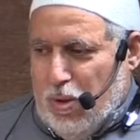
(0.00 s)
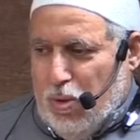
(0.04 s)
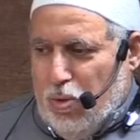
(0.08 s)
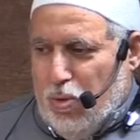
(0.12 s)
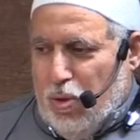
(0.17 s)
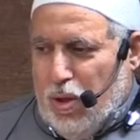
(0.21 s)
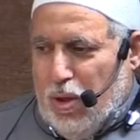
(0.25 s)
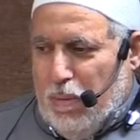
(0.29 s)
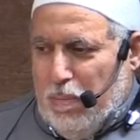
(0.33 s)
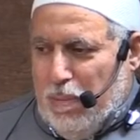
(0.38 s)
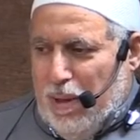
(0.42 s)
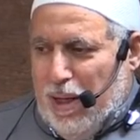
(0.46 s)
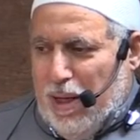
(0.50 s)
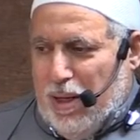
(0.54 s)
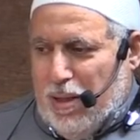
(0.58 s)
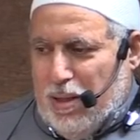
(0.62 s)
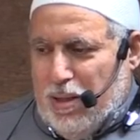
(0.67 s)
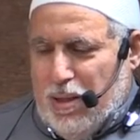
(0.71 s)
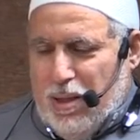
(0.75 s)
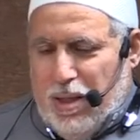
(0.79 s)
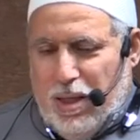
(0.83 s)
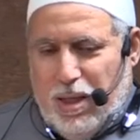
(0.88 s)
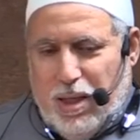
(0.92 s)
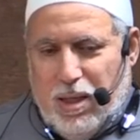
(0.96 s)
who
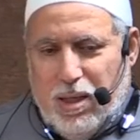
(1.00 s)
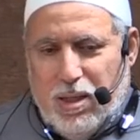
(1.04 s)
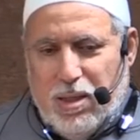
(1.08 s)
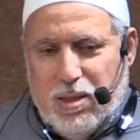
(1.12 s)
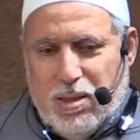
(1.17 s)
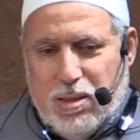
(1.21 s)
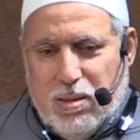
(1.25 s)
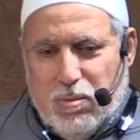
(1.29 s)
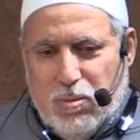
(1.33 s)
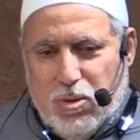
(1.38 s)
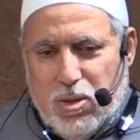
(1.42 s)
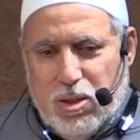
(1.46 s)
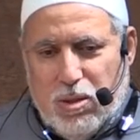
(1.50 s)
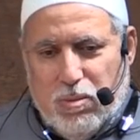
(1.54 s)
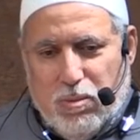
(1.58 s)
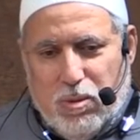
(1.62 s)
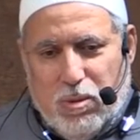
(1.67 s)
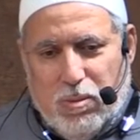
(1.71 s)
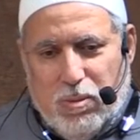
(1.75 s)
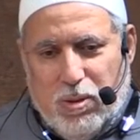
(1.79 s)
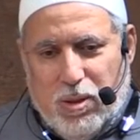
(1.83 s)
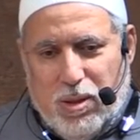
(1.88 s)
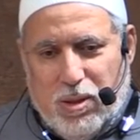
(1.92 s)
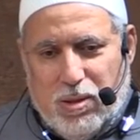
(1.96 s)
rebelled against the Muslim
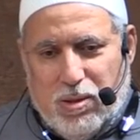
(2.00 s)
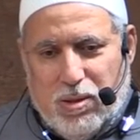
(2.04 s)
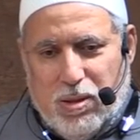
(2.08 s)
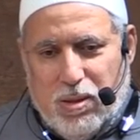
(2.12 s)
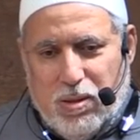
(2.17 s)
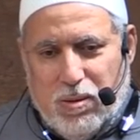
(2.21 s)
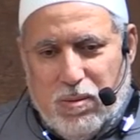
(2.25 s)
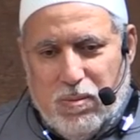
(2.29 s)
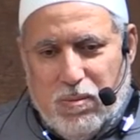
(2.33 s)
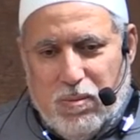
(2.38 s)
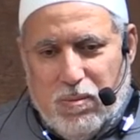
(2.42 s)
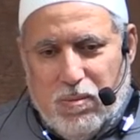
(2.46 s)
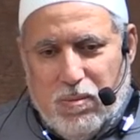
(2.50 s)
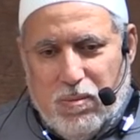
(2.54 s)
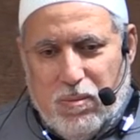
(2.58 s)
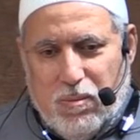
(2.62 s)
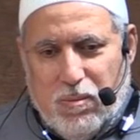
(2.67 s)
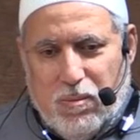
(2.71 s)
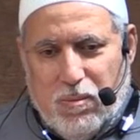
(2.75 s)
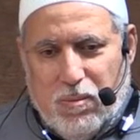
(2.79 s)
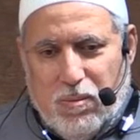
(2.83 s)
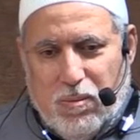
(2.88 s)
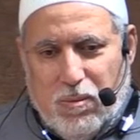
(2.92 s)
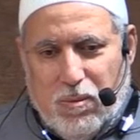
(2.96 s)
community.
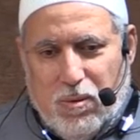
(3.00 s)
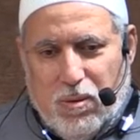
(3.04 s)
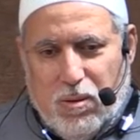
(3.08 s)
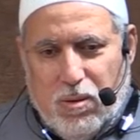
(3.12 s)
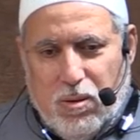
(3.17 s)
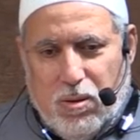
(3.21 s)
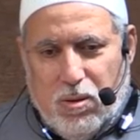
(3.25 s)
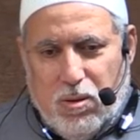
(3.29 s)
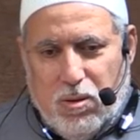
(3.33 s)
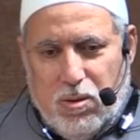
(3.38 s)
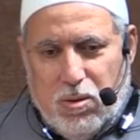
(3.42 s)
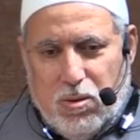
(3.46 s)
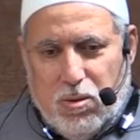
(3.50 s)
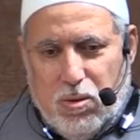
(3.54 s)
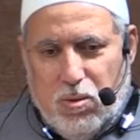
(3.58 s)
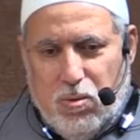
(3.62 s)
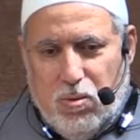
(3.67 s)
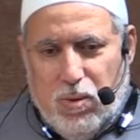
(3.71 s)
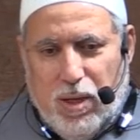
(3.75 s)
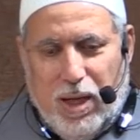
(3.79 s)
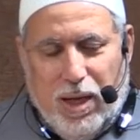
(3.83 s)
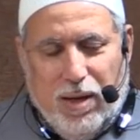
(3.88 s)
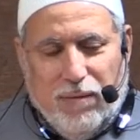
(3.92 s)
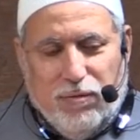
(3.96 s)
So
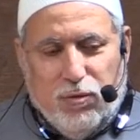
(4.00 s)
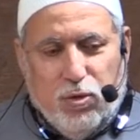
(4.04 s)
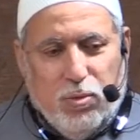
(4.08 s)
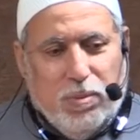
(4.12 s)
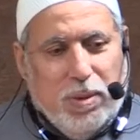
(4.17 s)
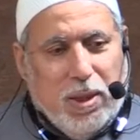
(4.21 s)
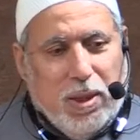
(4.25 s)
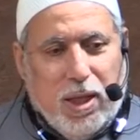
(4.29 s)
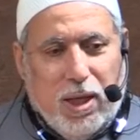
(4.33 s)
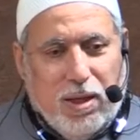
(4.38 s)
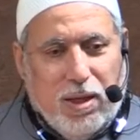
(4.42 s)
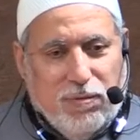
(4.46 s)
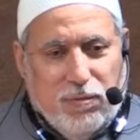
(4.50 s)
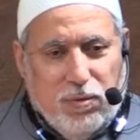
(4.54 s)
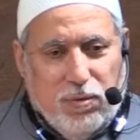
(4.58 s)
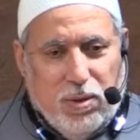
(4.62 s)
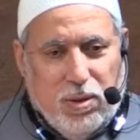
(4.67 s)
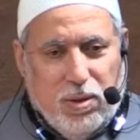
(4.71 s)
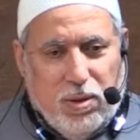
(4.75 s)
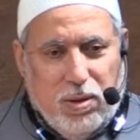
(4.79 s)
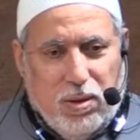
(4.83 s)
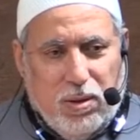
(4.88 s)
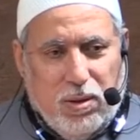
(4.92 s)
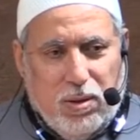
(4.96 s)
we have to be
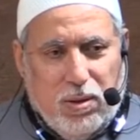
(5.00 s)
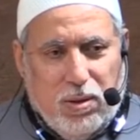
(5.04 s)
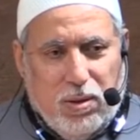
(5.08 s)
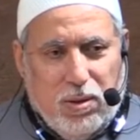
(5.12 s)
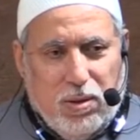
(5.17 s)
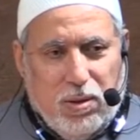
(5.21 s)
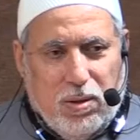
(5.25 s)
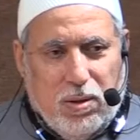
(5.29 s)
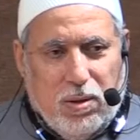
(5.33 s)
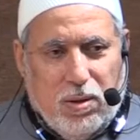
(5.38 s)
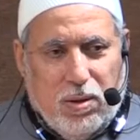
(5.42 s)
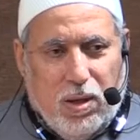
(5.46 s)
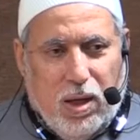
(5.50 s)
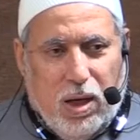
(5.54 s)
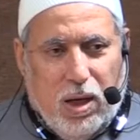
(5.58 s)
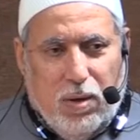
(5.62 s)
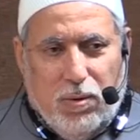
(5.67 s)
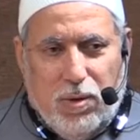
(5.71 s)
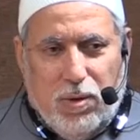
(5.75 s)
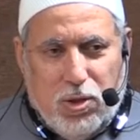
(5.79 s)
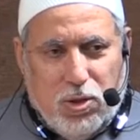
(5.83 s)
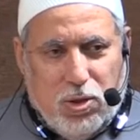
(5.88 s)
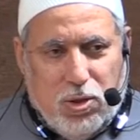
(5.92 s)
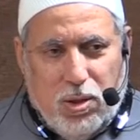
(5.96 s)
careful.
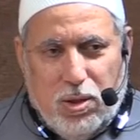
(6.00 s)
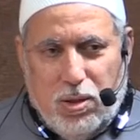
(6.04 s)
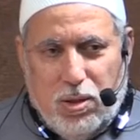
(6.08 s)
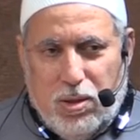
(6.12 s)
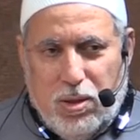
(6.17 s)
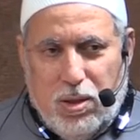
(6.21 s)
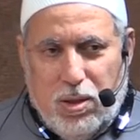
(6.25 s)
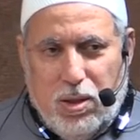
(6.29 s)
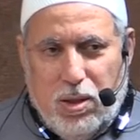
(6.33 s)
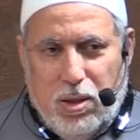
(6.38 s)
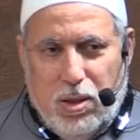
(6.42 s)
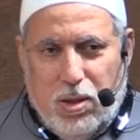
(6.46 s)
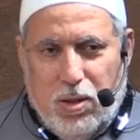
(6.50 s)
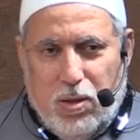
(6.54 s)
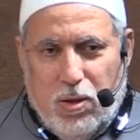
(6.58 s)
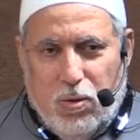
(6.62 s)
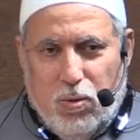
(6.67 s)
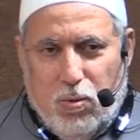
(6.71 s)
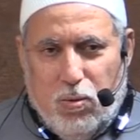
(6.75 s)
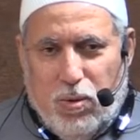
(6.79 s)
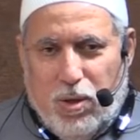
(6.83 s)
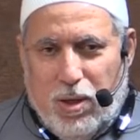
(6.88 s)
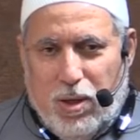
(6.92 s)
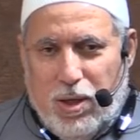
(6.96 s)
Our children
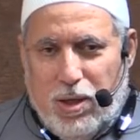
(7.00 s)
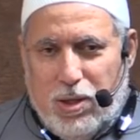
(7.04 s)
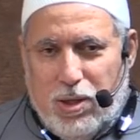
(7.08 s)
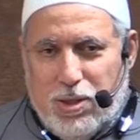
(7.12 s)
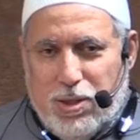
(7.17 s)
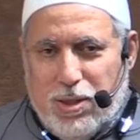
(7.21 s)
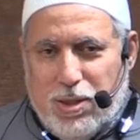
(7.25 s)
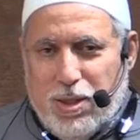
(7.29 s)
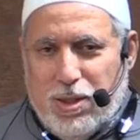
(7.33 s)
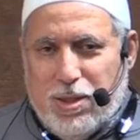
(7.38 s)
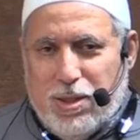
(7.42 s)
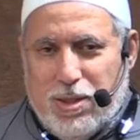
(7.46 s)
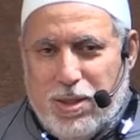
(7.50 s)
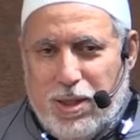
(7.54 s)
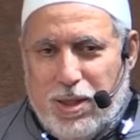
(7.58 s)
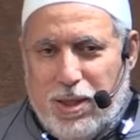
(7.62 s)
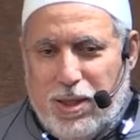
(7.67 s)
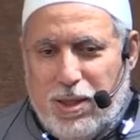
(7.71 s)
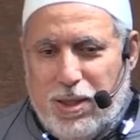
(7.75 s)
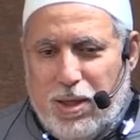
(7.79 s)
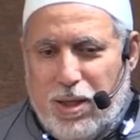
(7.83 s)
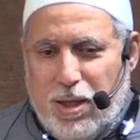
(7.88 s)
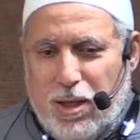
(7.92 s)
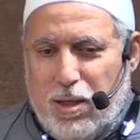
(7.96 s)
will reach
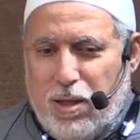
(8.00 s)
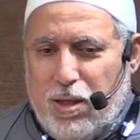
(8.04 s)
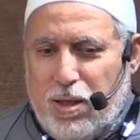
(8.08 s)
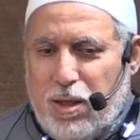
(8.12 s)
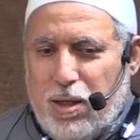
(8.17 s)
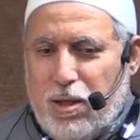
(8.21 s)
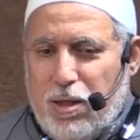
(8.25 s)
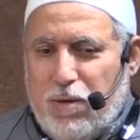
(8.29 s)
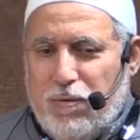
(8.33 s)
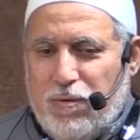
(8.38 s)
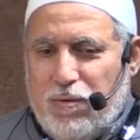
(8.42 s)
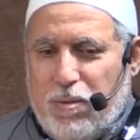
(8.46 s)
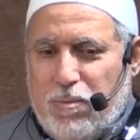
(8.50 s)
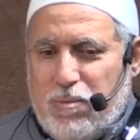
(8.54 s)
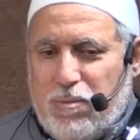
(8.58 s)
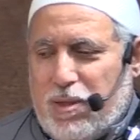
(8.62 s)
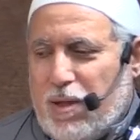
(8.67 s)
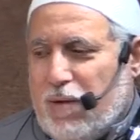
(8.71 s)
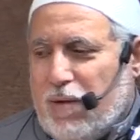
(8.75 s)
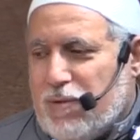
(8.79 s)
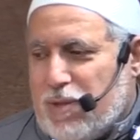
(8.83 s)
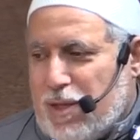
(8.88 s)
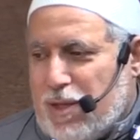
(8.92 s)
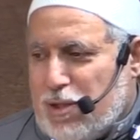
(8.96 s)
16 and think of
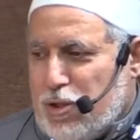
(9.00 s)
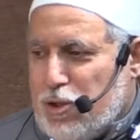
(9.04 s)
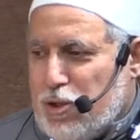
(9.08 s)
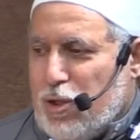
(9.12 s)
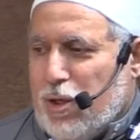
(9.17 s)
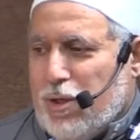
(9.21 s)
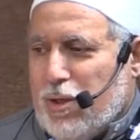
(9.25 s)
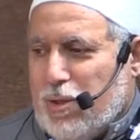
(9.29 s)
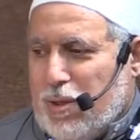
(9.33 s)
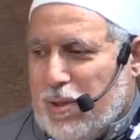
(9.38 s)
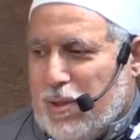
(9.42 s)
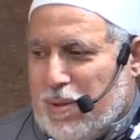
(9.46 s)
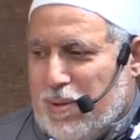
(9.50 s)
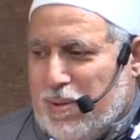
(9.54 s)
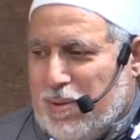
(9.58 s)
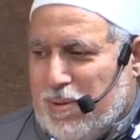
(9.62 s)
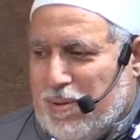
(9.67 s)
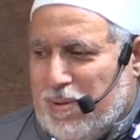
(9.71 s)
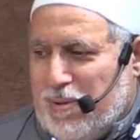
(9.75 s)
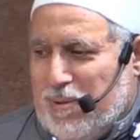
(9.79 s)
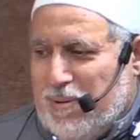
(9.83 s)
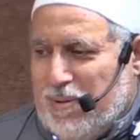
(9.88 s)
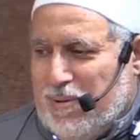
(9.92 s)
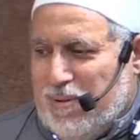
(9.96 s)
themselves as children,
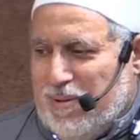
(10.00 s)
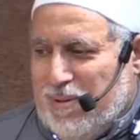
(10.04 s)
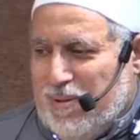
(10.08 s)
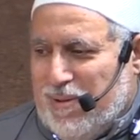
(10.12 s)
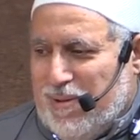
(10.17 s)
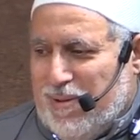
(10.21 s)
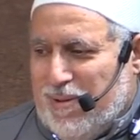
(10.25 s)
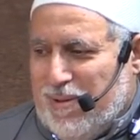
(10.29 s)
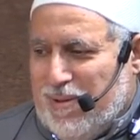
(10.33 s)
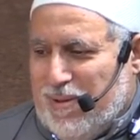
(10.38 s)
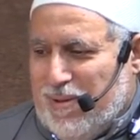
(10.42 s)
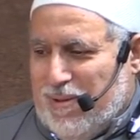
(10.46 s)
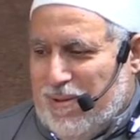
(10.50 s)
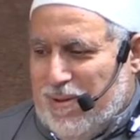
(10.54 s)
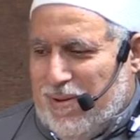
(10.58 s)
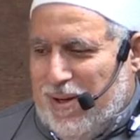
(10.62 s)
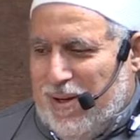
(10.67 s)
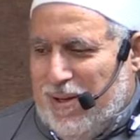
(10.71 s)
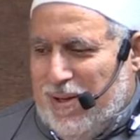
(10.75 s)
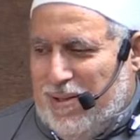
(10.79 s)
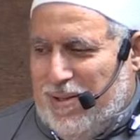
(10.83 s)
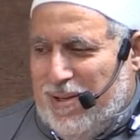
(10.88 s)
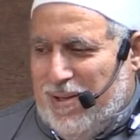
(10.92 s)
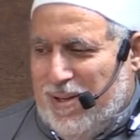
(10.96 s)

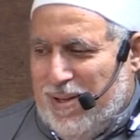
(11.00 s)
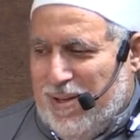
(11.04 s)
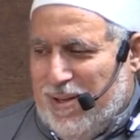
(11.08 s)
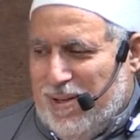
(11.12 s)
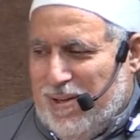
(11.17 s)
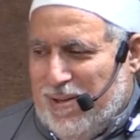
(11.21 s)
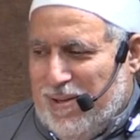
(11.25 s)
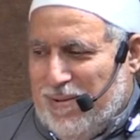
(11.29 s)
right?